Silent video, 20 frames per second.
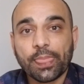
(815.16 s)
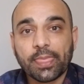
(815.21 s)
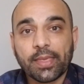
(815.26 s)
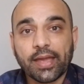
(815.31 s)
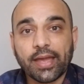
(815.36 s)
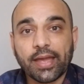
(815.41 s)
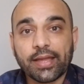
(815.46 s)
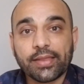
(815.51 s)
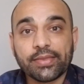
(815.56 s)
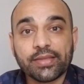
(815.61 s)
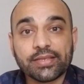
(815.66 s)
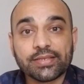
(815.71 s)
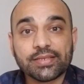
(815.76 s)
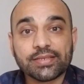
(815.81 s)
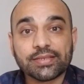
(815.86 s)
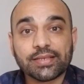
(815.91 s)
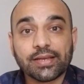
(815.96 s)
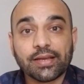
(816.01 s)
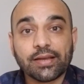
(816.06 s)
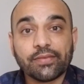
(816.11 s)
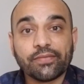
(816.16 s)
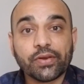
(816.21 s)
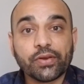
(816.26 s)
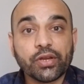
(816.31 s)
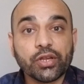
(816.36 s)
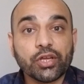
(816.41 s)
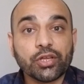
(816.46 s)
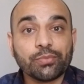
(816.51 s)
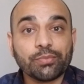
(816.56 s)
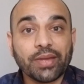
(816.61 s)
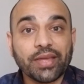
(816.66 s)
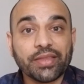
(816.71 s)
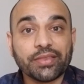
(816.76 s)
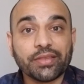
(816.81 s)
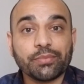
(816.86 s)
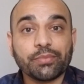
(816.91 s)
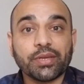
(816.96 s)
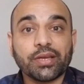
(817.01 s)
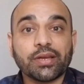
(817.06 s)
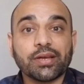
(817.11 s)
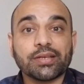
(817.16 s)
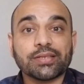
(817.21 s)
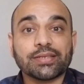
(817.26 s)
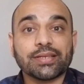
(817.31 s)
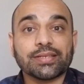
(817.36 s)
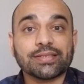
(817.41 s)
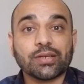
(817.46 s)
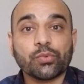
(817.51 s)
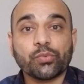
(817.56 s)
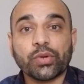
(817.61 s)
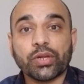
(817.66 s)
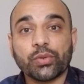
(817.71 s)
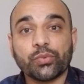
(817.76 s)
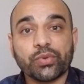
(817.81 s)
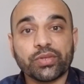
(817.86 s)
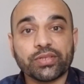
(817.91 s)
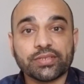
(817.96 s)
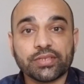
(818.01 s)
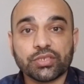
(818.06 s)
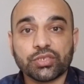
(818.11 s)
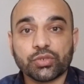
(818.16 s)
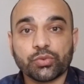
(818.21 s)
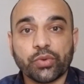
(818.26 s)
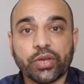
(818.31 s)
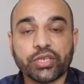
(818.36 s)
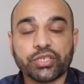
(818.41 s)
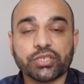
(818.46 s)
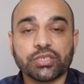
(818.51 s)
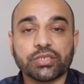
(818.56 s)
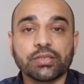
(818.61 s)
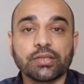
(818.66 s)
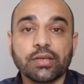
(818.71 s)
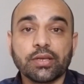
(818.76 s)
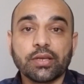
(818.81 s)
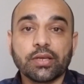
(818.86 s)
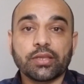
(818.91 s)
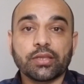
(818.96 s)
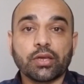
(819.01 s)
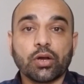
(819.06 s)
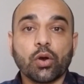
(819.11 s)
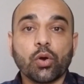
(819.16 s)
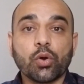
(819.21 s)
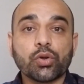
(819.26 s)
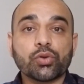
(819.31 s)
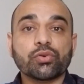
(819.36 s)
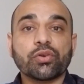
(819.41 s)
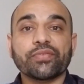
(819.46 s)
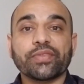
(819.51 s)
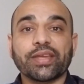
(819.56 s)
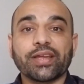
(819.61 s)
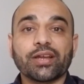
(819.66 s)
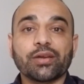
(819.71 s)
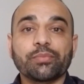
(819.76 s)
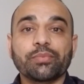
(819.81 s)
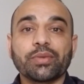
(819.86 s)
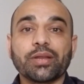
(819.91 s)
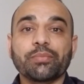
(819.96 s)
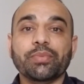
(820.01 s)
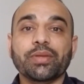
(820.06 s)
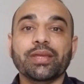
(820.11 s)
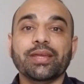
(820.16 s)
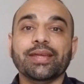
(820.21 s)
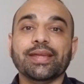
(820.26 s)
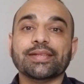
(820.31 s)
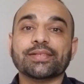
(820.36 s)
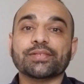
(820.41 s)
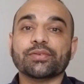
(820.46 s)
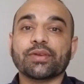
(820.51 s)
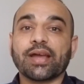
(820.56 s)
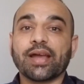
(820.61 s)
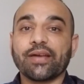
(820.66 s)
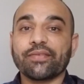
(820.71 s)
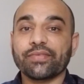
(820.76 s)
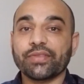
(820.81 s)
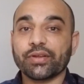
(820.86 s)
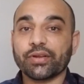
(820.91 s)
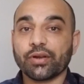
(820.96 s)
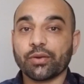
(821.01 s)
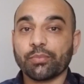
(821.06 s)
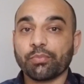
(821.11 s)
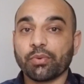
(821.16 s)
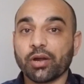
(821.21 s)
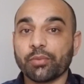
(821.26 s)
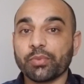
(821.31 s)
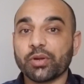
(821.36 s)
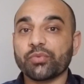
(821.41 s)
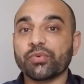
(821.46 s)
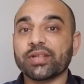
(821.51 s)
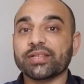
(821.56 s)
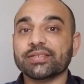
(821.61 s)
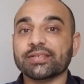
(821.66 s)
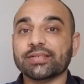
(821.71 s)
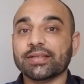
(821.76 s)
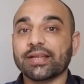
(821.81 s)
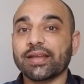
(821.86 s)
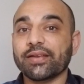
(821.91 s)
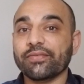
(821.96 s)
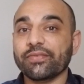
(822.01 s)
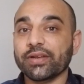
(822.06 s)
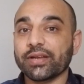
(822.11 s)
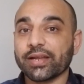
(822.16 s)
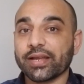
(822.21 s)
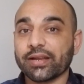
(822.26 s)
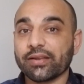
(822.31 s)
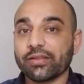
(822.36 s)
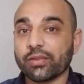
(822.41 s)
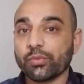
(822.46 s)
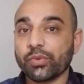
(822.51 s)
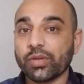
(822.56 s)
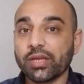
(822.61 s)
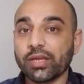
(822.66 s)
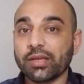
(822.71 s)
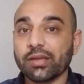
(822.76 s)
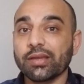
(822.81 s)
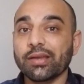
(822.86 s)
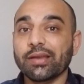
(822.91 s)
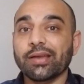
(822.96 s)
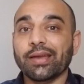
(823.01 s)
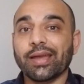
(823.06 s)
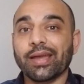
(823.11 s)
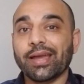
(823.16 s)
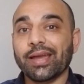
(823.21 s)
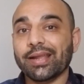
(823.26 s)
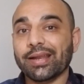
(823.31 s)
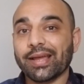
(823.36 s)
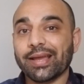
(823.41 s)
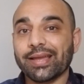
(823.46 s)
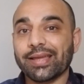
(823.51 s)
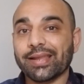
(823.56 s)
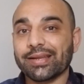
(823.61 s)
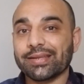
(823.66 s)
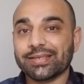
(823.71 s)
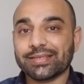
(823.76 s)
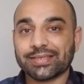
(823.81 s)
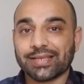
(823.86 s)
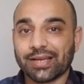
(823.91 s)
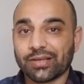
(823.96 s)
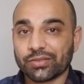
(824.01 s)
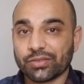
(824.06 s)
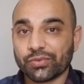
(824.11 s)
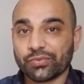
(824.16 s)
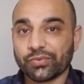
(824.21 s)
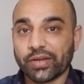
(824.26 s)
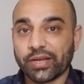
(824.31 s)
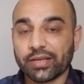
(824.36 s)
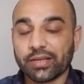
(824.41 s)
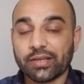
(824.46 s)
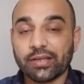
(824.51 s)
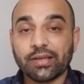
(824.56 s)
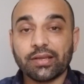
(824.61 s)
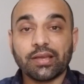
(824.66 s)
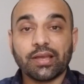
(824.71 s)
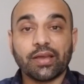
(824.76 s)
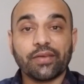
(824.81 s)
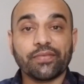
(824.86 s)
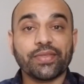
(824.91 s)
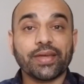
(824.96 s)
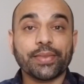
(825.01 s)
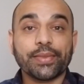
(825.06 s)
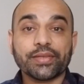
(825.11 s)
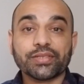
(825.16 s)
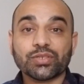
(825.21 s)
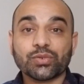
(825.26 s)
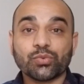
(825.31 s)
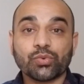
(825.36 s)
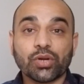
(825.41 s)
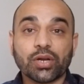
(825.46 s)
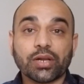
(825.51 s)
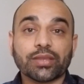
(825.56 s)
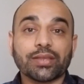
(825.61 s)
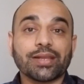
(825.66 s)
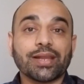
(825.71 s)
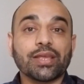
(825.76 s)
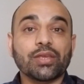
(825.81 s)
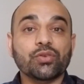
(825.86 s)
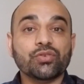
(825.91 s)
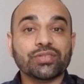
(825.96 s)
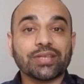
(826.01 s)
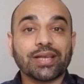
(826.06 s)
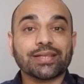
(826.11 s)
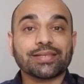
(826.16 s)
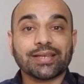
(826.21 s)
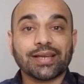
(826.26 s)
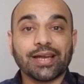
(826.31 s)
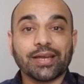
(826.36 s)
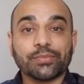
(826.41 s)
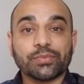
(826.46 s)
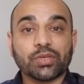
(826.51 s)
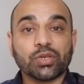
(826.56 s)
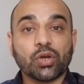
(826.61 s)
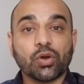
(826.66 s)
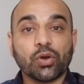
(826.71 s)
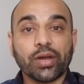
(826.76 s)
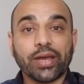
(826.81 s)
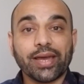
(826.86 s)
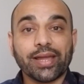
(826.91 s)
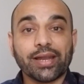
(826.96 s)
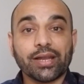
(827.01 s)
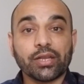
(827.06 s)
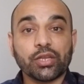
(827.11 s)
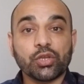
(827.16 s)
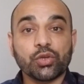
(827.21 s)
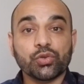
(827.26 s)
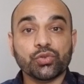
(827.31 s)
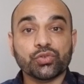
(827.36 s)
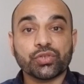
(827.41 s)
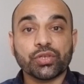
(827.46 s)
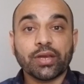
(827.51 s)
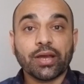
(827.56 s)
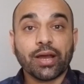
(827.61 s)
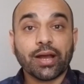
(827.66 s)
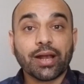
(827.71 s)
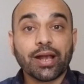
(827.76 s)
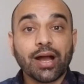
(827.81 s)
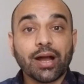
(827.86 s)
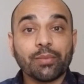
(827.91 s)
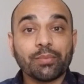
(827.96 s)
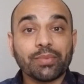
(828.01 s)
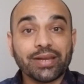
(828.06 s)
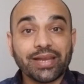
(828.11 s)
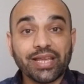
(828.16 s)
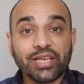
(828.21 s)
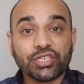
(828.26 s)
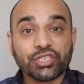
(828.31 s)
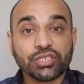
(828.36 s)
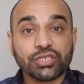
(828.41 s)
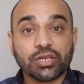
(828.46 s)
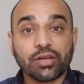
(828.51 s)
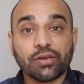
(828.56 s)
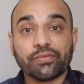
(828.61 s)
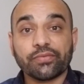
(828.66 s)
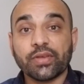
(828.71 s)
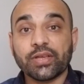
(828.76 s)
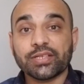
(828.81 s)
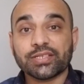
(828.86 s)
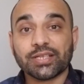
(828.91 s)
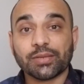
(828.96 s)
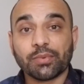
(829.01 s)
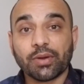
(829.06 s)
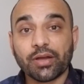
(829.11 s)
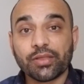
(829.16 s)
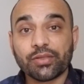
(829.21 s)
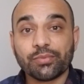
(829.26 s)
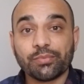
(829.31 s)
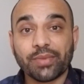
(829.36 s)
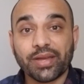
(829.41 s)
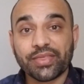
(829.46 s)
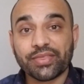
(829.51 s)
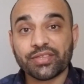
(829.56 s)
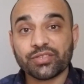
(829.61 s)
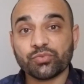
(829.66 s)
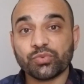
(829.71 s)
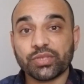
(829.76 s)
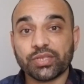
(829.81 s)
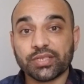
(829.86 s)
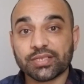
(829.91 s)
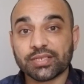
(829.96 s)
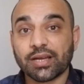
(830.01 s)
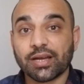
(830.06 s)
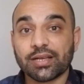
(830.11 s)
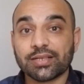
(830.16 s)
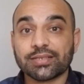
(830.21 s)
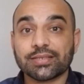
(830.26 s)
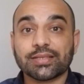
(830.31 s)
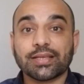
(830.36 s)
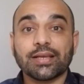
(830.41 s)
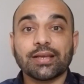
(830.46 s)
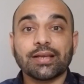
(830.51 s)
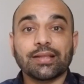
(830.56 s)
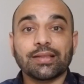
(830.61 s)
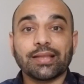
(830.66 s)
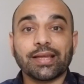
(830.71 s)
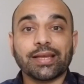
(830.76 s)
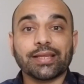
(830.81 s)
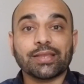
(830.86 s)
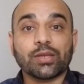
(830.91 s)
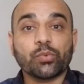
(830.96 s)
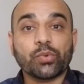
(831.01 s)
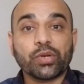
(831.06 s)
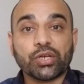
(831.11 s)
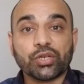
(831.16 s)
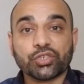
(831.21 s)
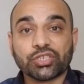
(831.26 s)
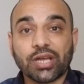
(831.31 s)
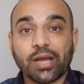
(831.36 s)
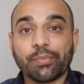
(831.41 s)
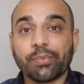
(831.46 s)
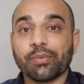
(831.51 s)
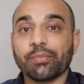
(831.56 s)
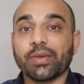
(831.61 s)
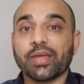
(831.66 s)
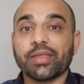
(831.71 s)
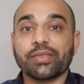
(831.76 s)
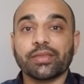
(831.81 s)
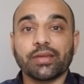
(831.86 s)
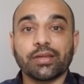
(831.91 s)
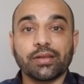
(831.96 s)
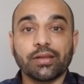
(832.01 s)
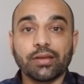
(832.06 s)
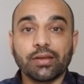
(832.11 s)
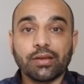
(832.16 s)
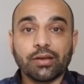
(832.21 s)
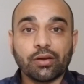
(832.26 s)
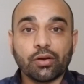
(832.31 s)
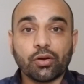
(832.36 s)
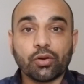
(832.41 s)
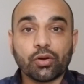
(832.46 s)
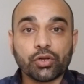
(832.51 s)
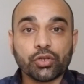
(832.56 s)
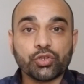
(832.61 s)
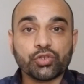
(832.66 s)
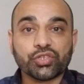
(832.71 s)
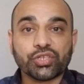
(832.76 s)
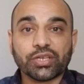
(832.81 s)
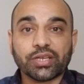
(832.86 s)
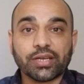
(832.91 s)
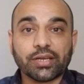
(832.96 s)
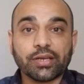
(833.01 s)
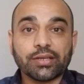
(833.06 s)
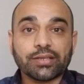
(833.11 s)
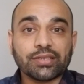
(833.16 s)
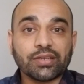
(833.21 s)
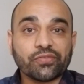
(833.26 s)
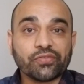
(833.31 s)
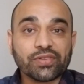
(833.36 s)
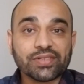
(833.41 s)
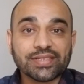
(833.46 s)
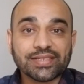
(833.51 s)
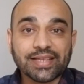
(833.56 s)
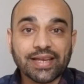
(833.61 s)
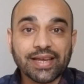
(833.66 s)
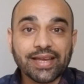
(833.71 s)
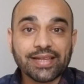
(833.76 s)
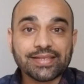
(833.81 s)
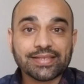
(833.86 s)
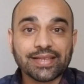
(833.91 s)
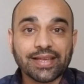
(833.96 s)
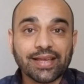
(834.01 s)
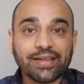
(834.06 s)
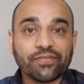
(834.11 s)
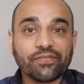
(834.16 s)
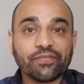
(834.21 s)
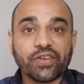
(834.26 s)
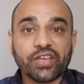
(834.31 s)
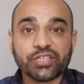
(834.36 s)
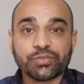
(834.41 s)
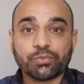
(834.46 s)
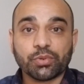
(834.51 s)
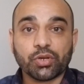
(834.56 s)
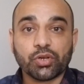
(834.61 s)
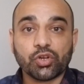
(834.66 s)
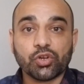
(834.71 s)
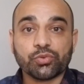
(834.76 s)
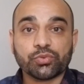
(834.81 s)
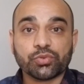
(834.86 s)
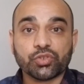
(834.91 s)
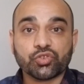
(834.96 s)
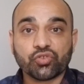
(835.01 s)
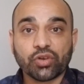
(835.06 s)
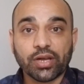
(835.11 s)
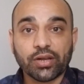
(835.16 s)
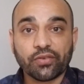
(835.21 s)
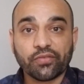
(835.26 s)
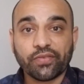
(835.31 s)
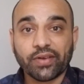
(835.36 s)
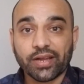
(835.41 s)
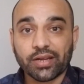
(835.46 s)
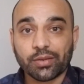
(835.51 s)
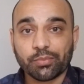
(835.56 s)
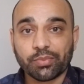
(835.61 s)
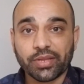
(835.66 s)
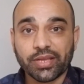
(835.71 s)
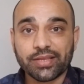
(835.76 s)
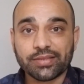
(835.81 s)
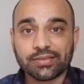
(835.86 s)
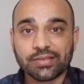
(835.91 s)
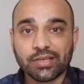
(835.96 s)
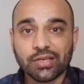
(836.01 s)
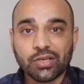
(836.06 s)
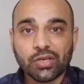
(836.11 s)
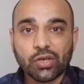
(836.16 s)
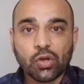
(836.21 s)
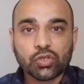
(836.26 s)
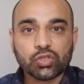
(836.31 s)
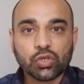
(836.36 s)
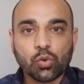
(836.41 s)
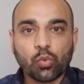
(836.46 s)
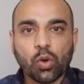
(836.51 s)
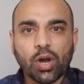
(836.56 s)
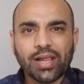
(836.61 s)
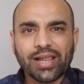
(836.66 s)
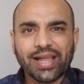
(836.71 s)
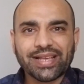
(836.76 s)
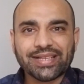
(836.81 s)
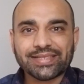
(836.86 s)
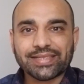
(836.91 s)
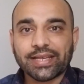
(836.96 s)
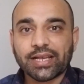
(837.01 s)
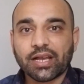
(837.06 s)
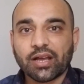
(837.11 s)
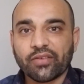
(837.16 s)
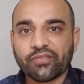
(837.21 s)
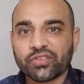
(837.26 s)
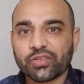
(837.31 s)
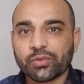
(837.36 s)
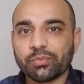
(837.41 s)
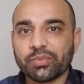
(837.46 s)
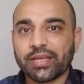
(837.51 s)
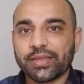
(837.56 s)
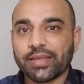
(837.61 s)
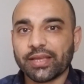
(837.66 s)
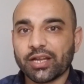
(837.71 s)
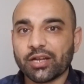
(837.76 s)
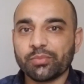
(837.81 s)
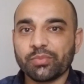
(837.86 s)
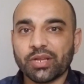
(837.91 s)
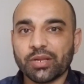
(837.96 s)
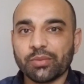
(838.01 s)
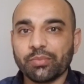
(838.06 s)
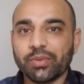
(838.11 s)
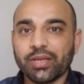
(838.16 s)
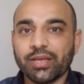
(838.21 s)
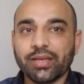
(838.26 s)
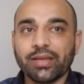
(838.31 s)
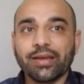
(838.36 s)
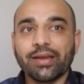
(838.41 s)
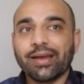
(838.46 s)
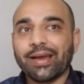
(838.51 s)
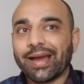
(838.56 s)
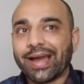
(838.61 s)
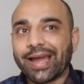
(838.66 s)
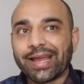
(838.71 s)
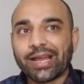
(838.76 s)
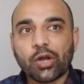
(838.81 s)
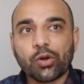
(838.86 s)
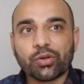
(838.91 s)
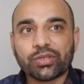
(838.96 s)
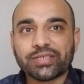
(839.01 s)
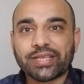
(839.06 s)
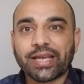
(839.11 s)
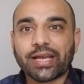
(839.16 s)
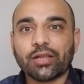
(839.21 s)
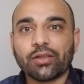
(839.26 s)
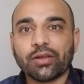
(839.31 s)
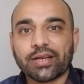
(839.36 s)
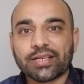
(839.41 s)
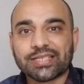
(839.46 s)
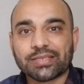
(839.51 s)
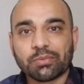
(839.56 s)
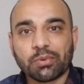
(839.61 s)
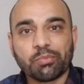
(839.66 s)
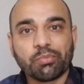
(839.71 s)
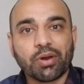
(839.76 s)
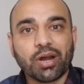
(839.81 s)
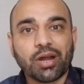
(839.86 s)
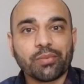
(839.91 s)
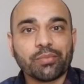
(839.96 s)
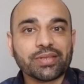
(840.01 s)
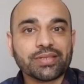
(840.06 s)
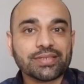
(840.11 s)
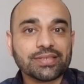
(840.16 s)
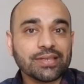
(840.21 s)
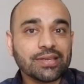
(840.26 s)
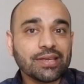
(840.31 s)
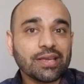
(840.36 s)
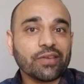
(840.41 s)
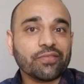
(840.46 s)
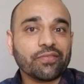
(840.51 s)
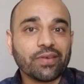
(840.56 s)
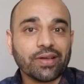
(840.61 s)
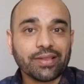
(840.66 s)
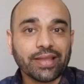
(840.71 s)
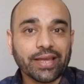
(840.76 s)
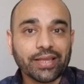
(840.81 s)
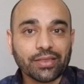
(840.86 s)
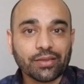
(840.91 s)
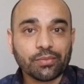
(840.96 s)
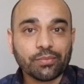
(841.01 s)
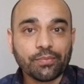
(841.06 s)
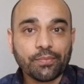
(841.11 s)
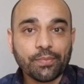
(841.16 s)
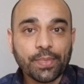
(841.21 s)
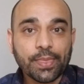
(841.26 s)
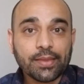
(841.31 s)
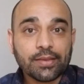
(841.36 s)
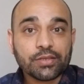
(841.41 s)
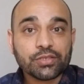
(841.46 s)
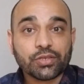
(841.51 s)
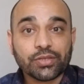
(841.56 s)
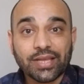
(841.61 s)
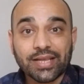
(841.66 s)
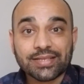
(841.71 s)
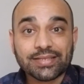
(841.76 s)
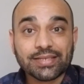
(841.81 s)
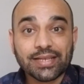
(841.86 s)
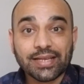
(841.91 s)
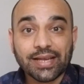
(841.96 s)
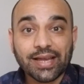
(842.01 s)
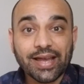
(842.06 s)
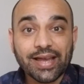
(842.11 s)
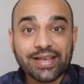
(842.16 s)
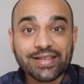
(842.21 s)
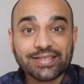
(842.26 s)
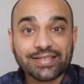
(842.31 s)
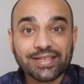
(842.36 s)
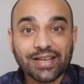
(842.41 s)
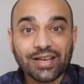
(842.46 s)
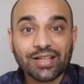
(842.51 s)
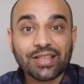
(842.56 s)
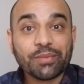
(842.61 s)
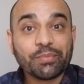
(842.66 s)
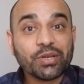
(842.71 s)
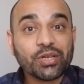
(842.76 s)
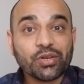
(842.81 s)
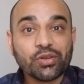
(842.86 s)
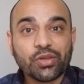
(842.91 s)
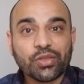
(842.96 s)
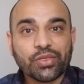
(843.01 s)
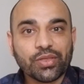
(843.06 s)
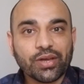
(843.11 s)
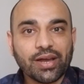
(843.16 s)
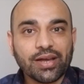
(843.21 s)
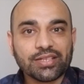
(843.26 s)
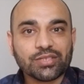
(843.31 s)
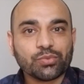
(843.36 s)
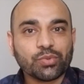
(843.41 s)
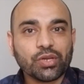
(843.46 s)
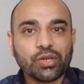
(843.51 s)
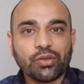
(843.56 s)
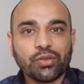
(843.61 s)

And this is a very good method because it's a win-win situation. The owner of the Airbnb gets to have their apartment rented every night of the week and I get a discounted rate. If that doesn't work, then I use that time to go ahead and use a combination of some other methods we discussed, like the window shopping method or using different sites and Facebook groups to try and find a place. So while I stay comfortably at the Airbnb, I go and take a look at some apartments if I like them. So that's it, guys. Let me know your thoughts. What do you